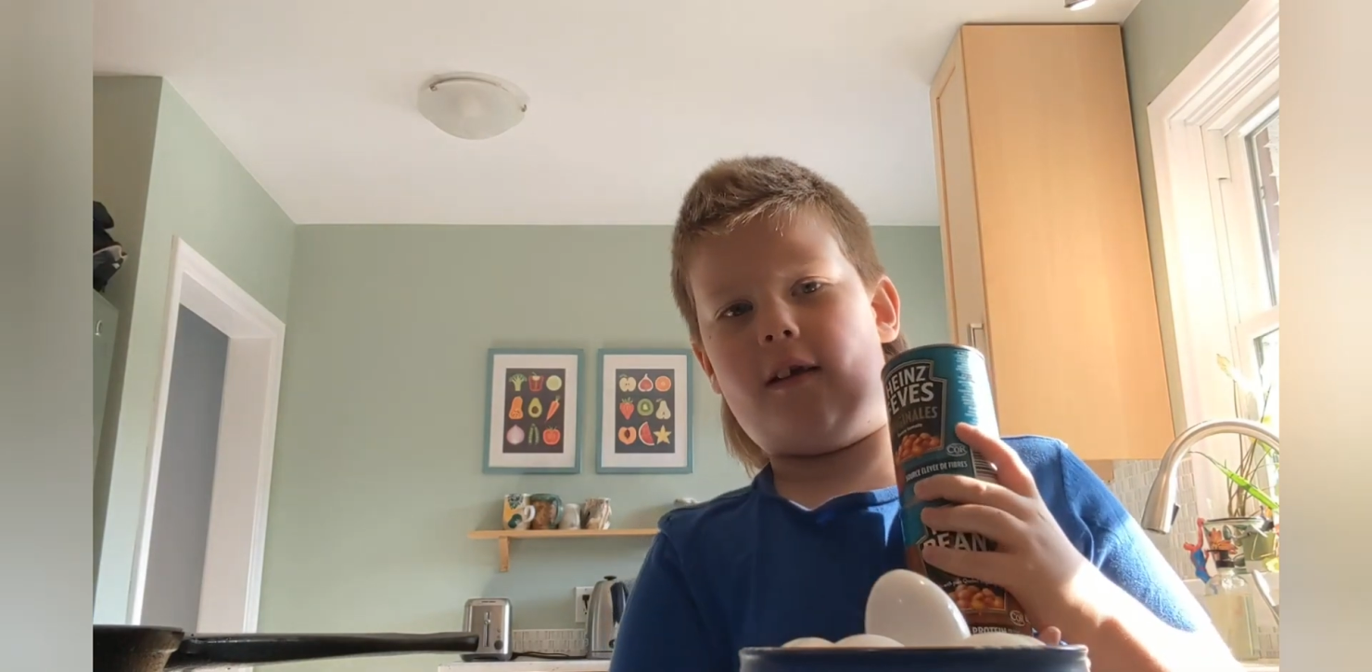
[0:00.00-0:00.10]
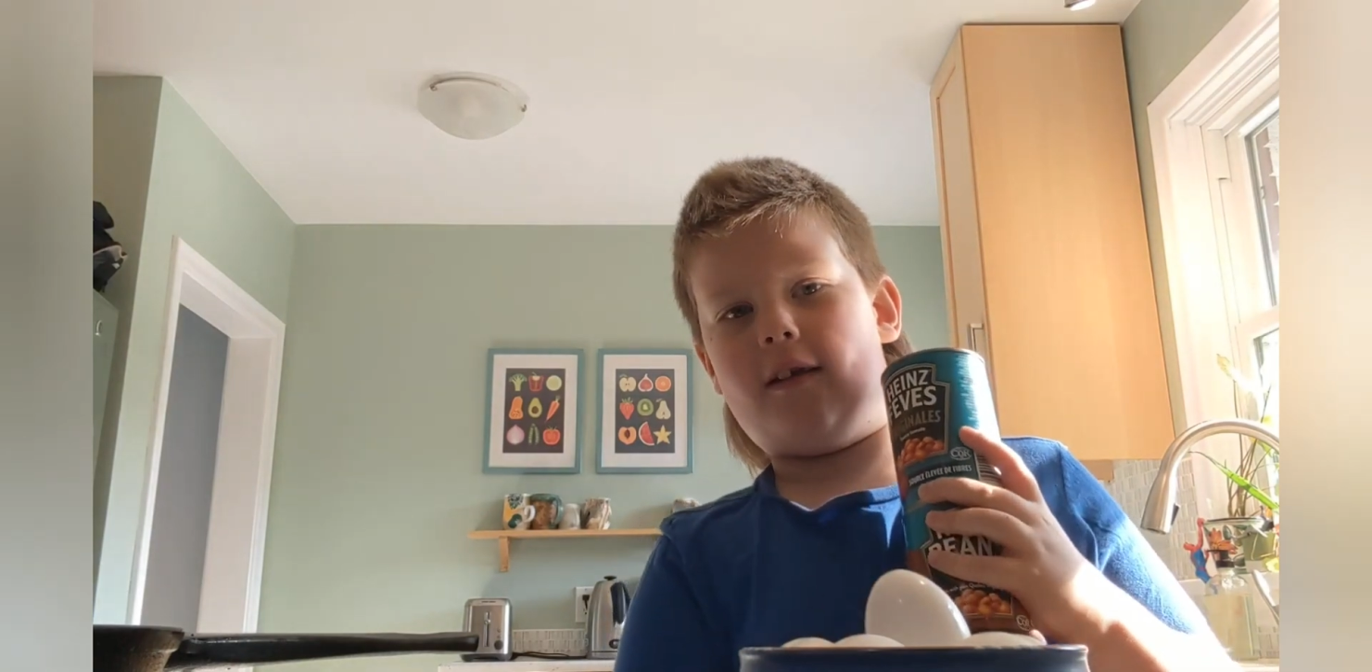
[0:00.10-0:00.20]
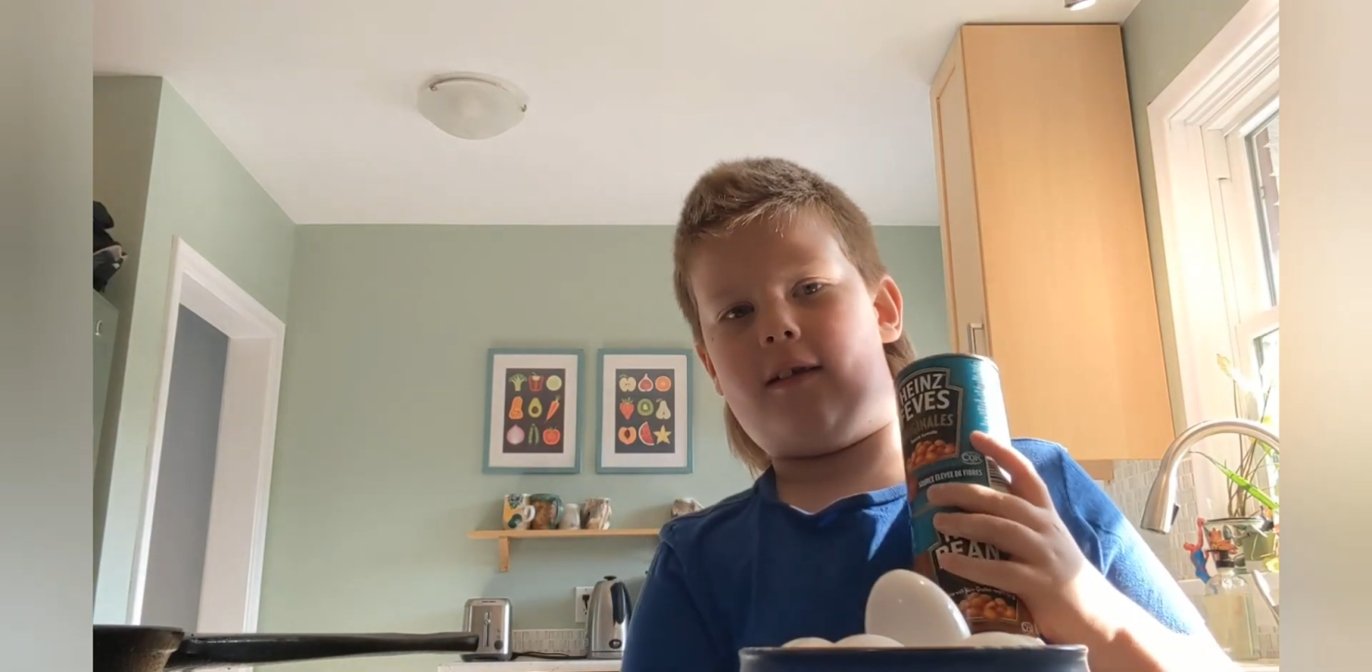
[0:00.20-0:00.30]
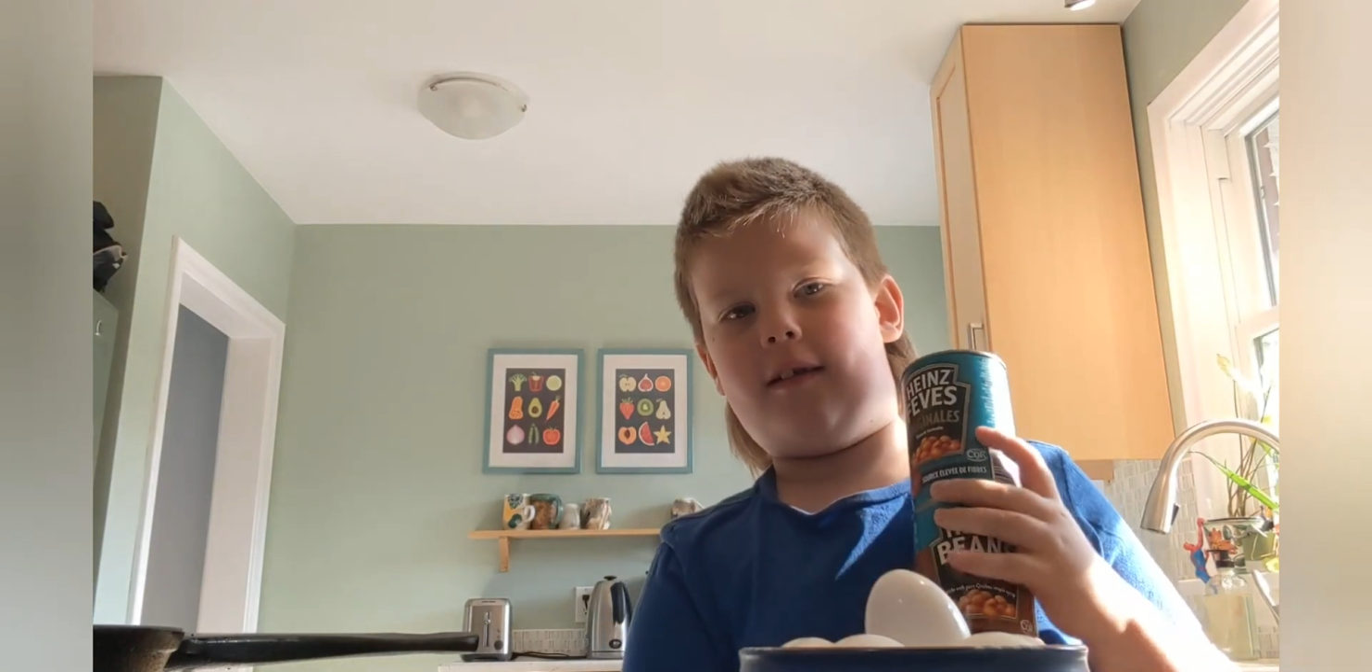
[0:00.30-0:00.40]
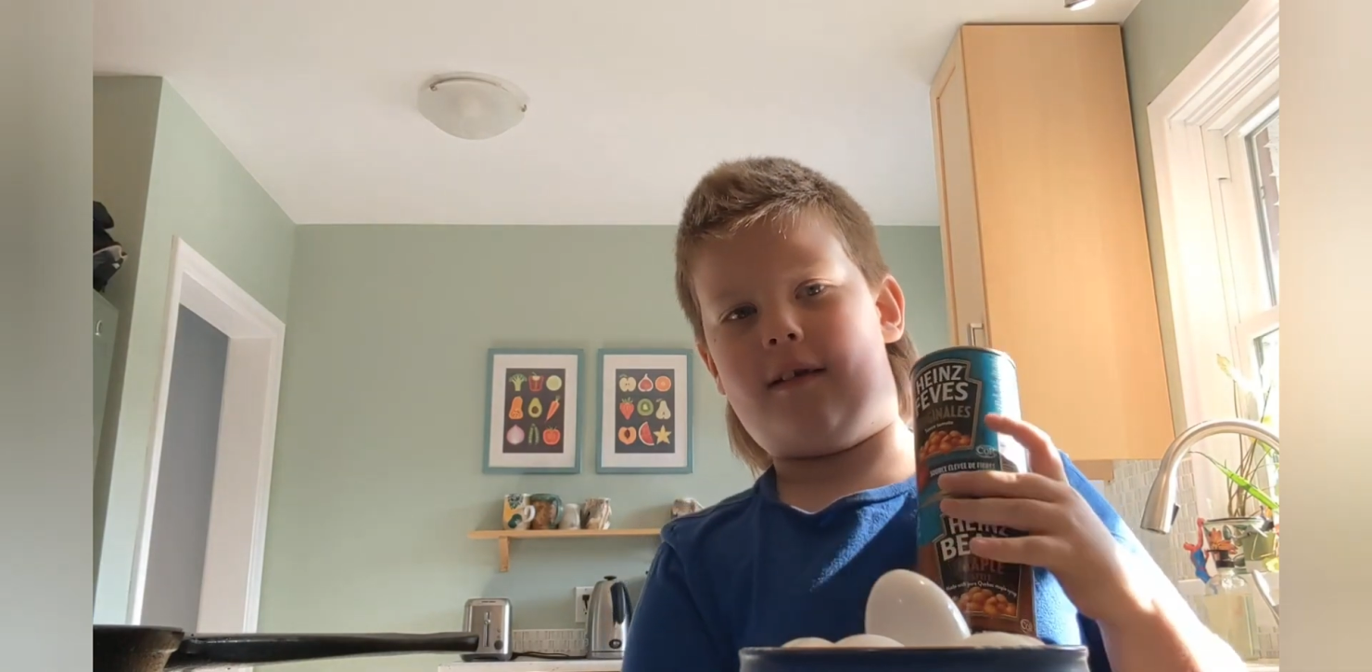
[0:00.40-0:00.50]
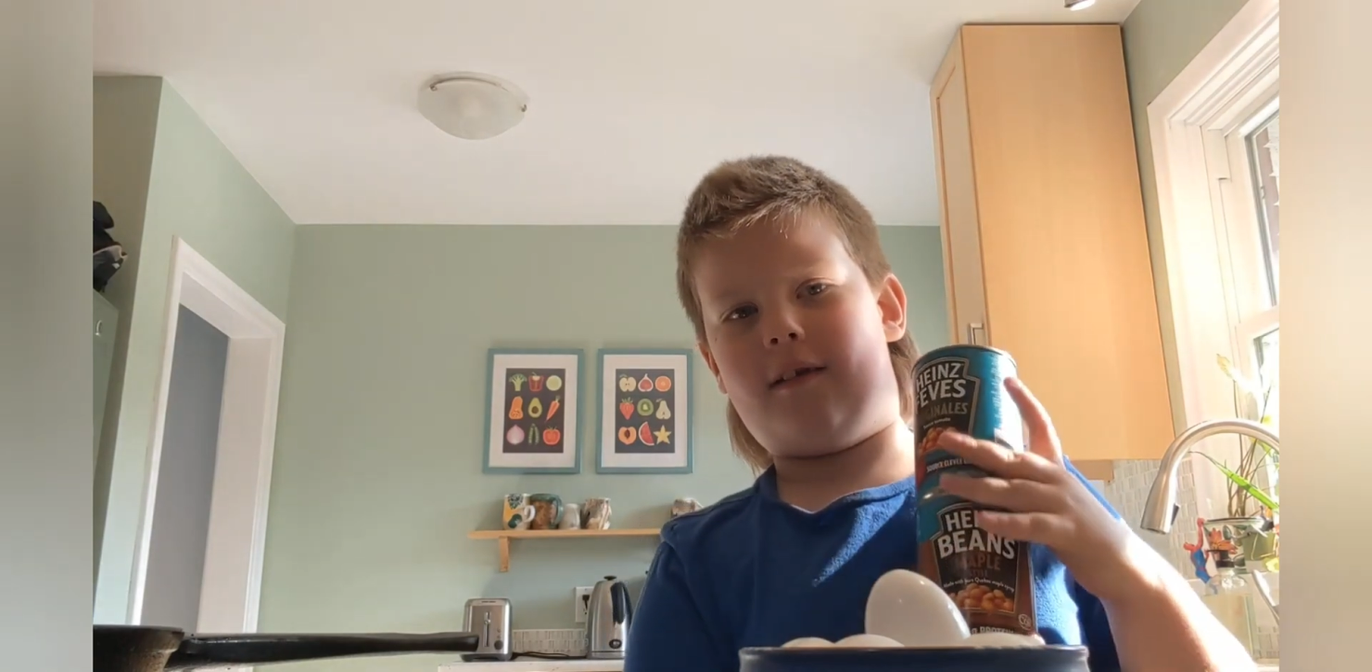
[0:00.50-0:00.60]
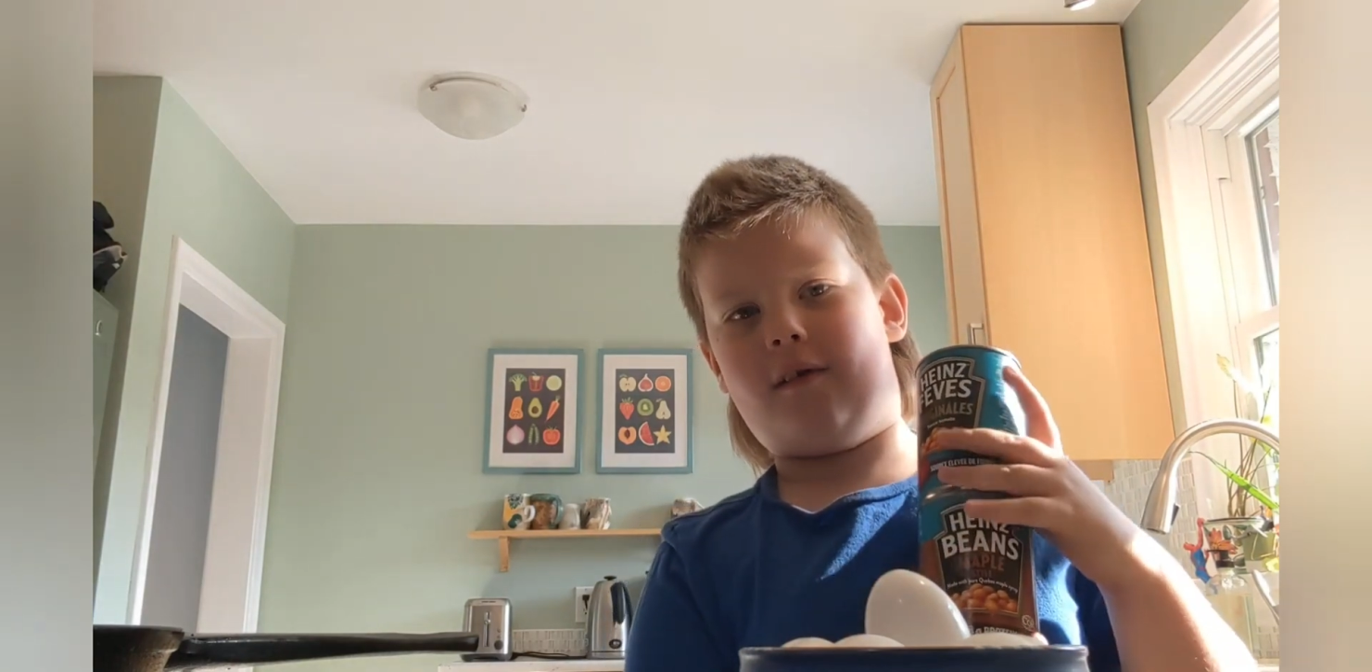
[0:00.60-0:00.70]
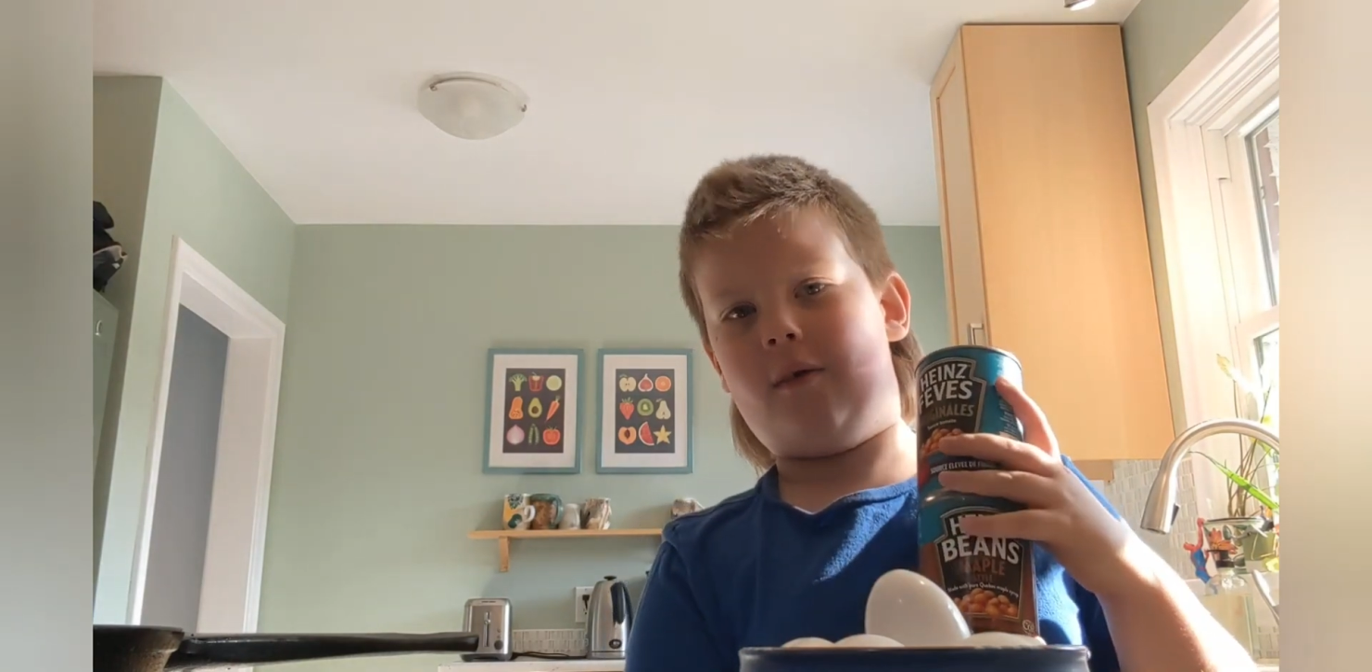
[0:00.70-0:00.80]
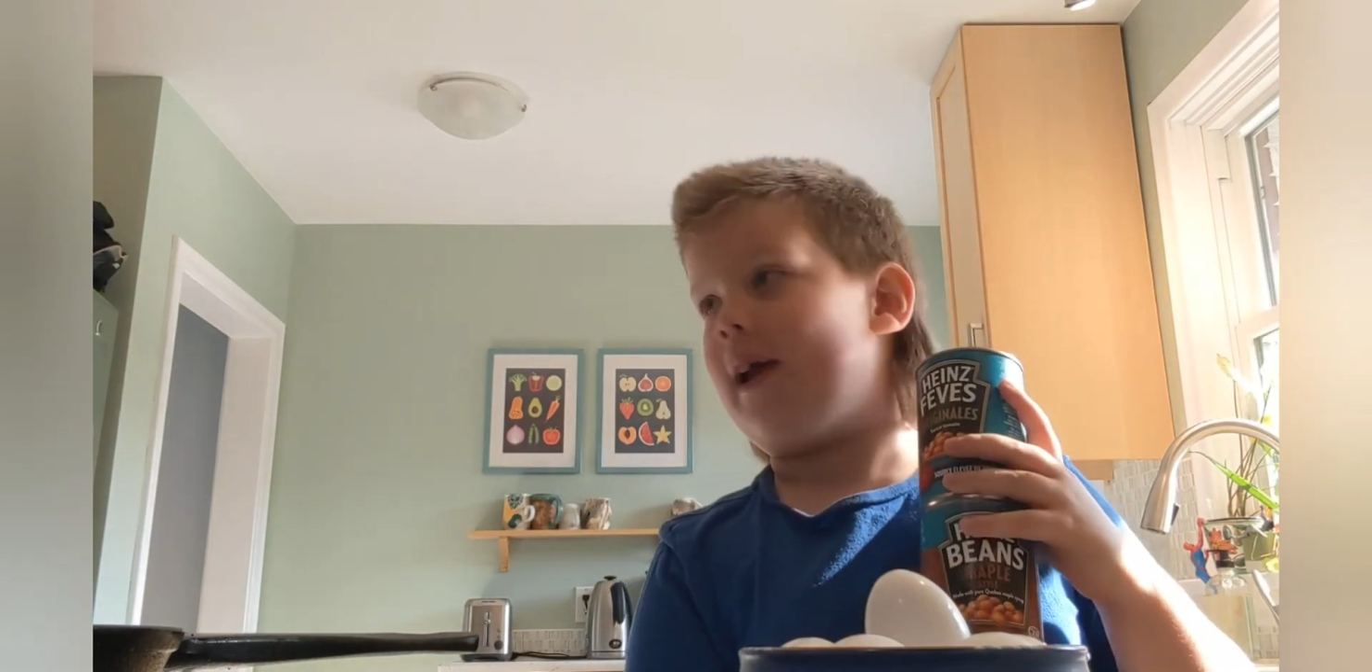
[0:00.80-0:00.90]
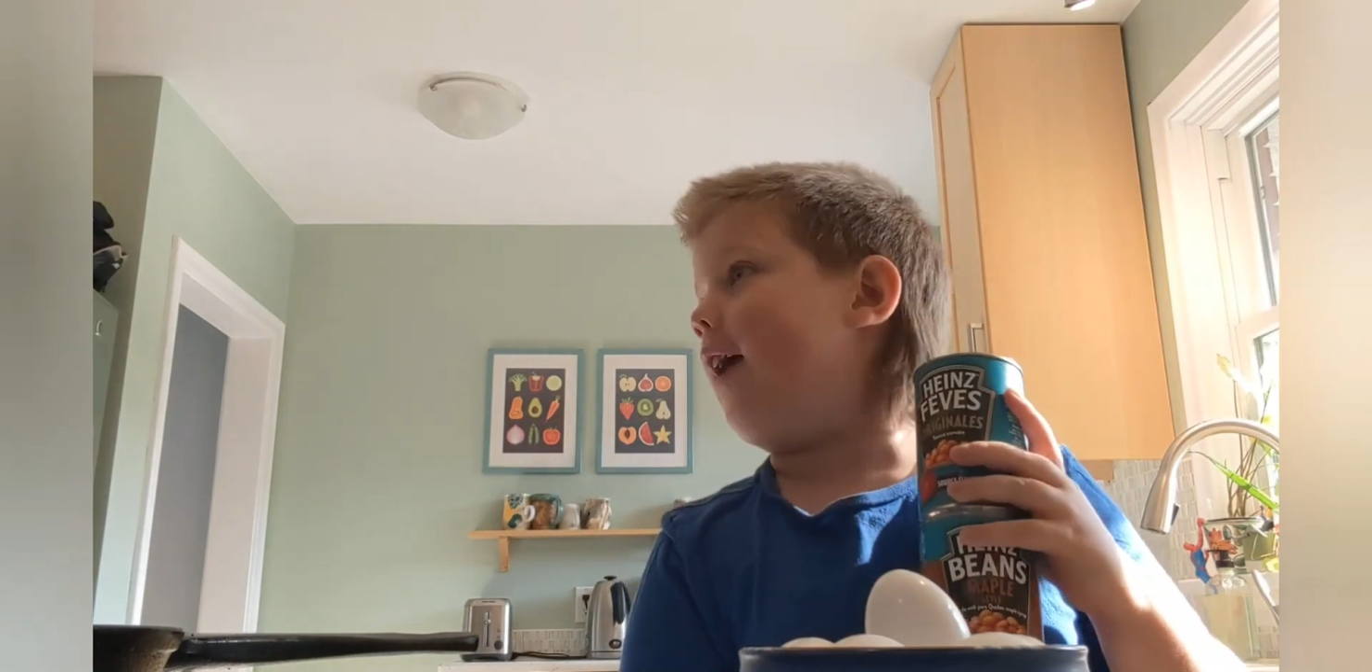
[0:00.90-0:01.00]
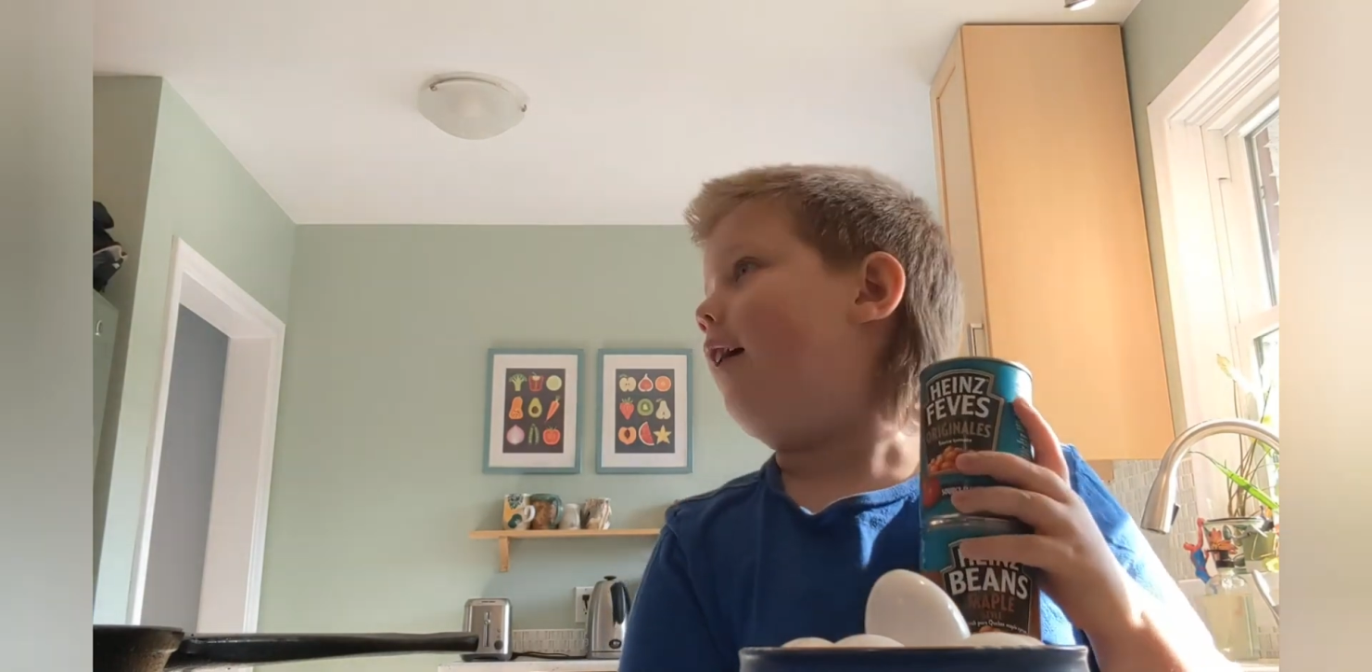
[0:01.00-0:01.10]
it's 2